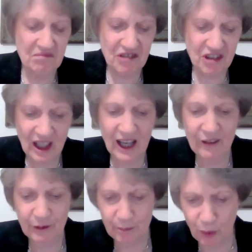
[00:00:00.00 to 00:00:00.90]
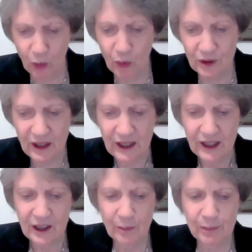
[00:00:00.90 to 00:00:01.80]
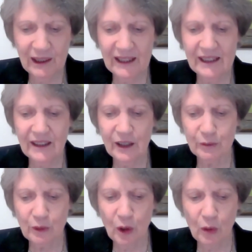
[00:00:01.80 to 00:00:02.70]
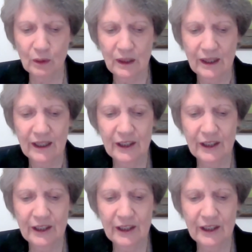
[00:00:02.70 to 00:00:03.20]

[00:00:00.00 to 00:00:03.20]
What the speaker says: staff, and board can play a role